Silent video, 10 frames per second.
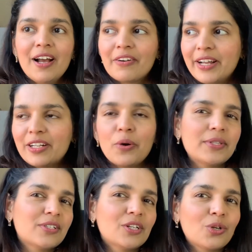right now
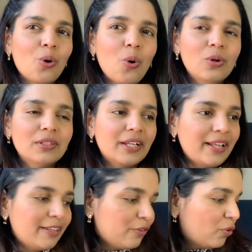it's still cold,
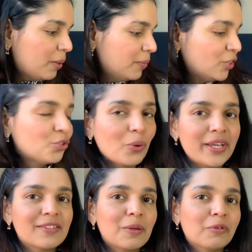and therefore I'm
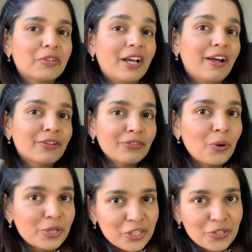enjoying some of the other
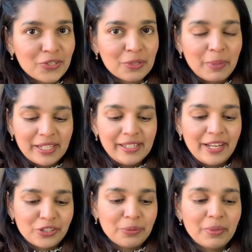foundations in my
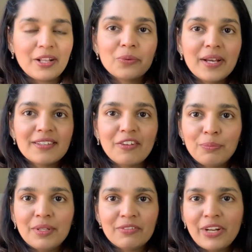collection. But otherwise, I've
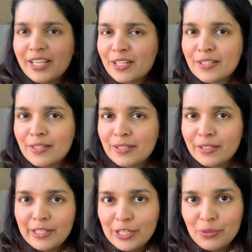been very
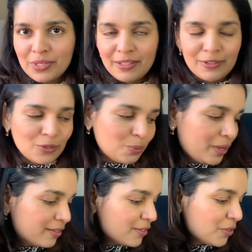consistently using this
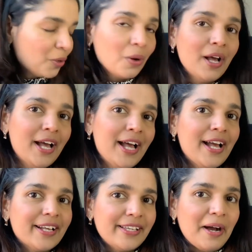one. So
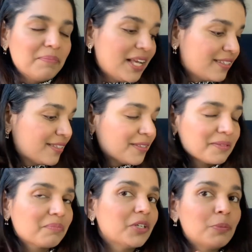yeah, that's
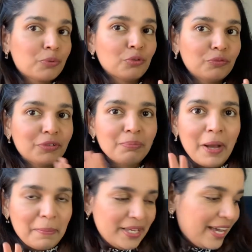approved by
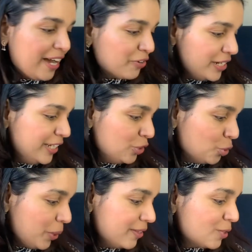me. I really
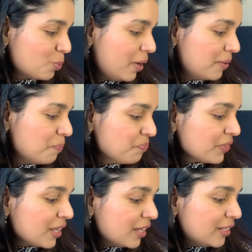enjoy this one.
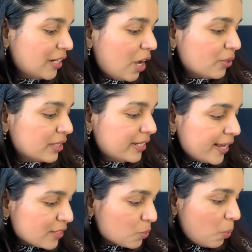Now the
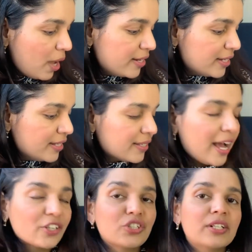next one is
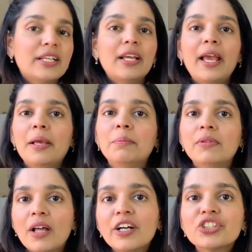actually a
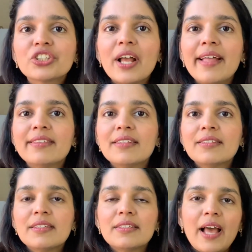blush, and this
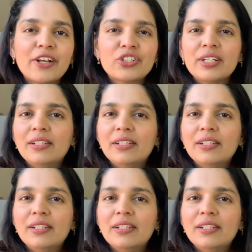is actually a